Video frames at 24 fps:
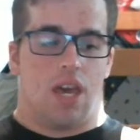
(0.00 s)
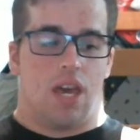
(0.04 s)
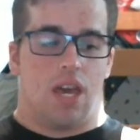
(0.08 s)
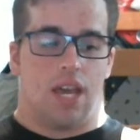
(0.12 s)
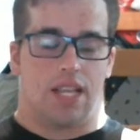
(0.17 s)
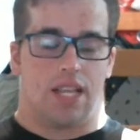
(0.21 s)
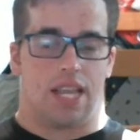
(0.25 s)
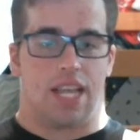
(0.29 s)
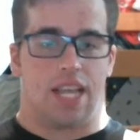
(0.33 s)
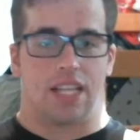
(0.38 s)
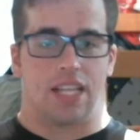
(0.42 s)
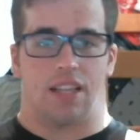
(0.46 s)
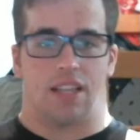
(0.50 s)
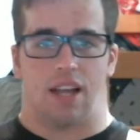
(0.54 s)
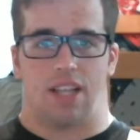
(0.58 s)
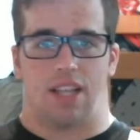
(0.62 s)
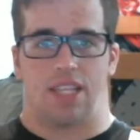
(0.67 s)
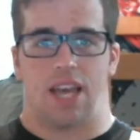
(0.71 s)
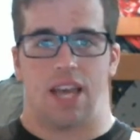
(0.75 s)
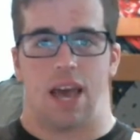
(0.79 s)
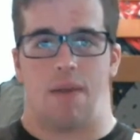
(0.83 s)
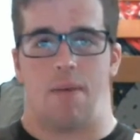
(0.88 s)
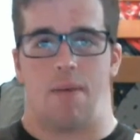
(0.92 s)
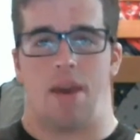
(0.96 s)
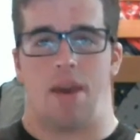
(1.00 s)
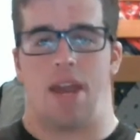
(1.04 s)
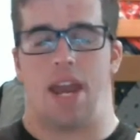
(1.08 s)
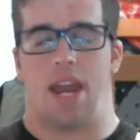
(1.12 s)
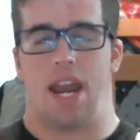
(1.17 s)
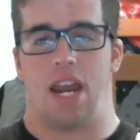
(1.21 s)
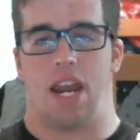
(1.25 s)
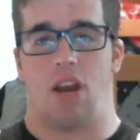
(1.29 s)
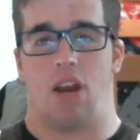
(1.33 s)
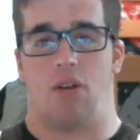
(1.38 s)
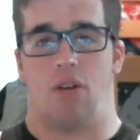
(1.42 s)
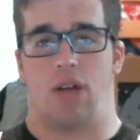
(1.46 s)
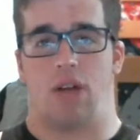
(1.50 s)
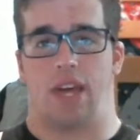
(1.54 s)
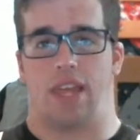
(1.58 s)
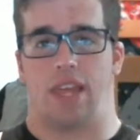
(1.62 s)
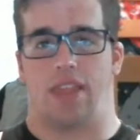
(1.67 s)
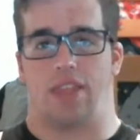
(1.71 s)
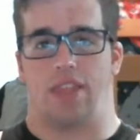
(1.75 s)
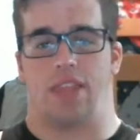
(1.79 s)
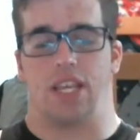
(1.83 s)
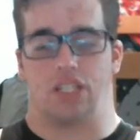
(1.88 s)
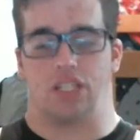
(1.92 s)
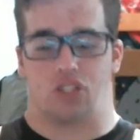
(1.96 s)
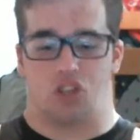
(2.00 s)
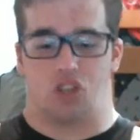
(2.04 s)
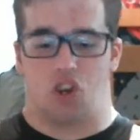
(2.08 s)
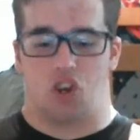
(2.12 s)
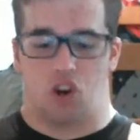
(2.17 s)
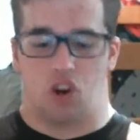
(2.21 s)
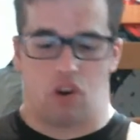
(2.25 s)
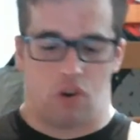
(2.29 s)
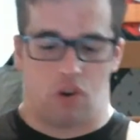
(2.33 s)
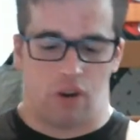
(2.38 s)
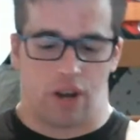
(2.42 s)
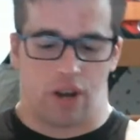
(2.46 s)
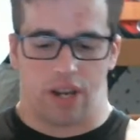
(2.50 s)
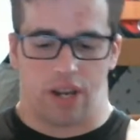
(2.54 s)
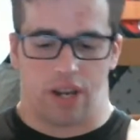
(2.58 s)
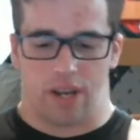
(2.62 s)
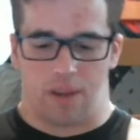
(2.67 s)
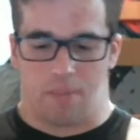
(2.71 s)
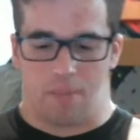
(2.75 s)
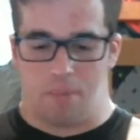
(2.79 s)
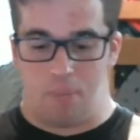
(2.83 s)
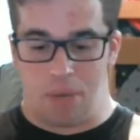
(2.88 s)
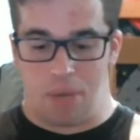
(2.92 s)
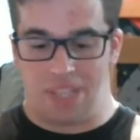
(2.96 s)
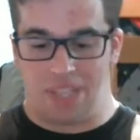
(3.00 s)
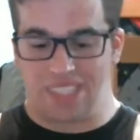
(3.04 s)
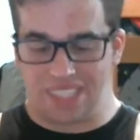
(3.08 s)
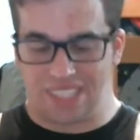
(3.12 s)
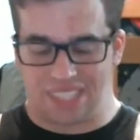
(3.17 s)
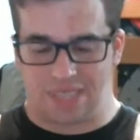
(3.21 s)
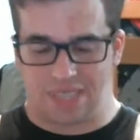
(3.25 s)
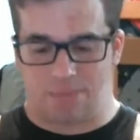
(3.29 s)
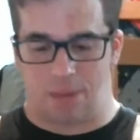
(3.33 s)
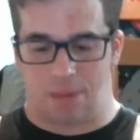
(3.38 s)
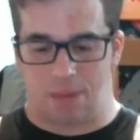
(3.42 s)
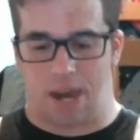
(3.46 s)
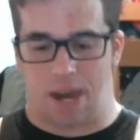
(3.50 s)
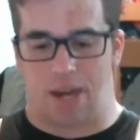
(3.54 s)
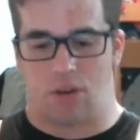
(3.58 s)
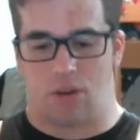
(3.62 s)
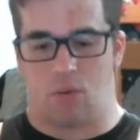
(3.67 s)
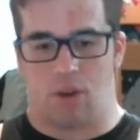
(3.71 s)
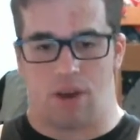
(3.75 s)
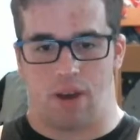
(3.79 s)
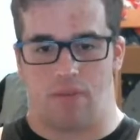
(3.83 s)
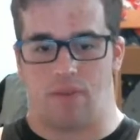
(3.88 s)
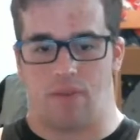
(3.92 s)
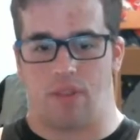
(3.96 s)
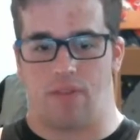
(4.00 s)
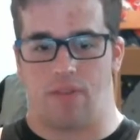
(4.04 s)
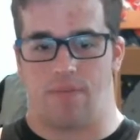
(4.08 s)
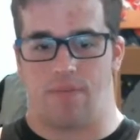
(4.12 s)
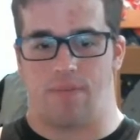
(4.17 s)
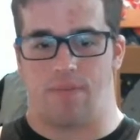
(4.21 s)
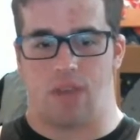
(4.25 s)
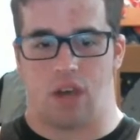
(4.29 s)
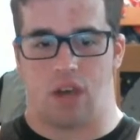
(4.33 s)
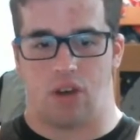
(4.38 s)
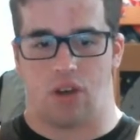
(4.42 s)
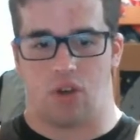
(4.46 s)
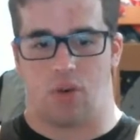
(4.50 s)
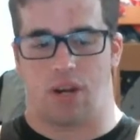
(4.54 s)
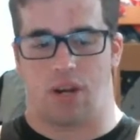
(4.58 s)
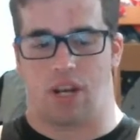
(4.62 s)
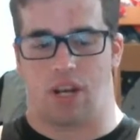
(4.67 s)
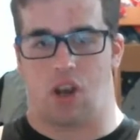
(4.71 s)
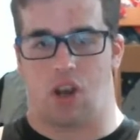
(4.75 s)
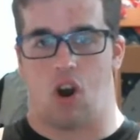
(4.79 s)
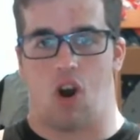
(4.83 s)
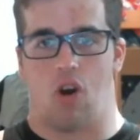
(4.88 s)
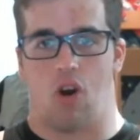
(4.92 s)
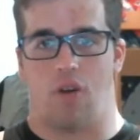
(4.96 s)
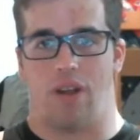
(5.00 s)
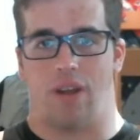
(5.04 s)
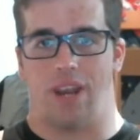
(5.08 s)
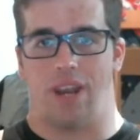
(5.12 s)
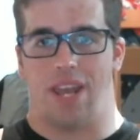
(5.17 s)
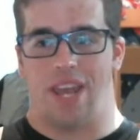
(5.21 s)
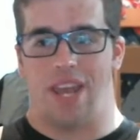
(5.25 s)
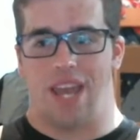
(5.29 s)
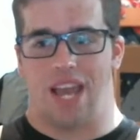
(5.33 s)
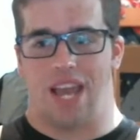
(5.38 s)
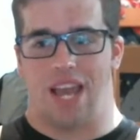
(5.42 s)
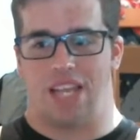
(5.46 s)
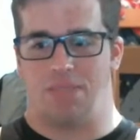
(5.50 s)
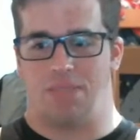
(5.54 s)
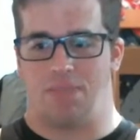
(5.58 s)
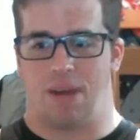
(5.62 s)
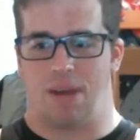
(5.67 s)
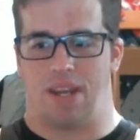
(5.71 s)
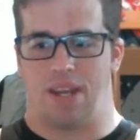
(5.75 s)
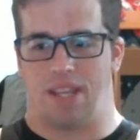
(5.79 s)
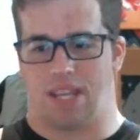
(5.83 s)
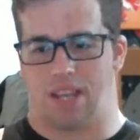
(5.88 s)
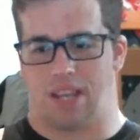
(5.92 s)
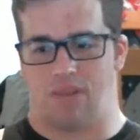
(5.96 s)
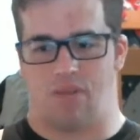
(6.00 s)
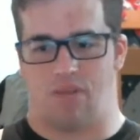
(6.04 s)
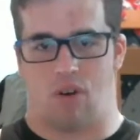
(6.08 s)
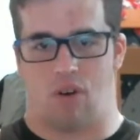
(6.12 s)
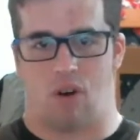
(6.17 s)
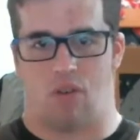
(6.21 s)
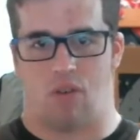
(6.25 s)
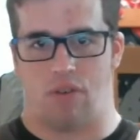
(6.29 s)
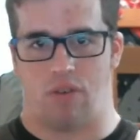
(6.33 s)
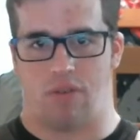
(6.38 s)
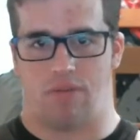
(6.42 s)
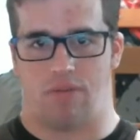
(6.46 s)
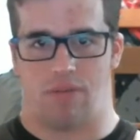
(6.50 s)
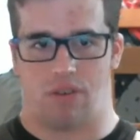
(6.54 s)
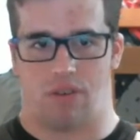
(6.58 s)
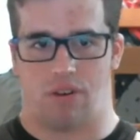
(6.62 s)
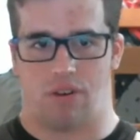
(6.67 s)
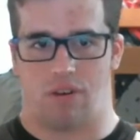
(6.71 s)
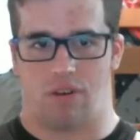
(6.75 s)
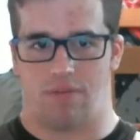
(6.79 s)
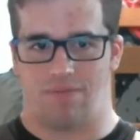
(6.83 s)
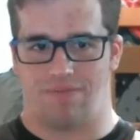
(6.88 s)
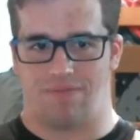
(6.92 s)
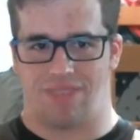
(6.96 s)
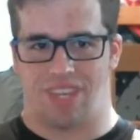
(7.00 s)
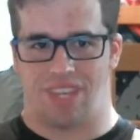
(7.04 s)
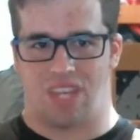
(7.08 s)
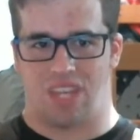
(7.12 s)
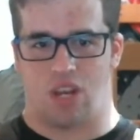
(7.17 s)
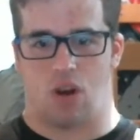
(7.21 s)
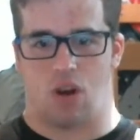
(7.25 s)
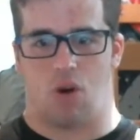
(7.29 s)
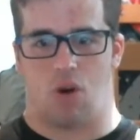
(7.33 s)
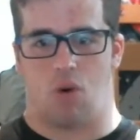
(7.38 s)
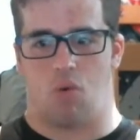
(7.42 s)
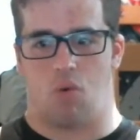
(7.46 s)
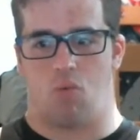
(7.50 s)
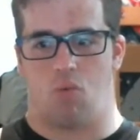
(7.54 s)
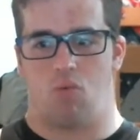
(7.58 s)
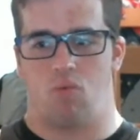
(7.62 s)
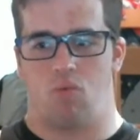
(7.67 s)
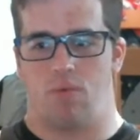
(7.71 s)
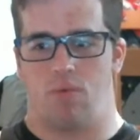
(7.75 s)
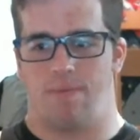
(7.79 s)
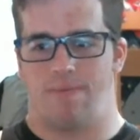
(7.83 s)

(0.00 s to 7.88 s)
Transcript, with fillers: it takes a lot of time. And I know, like, this current business model, whatever the hell you want to call it, has been, like, evolving for, you know,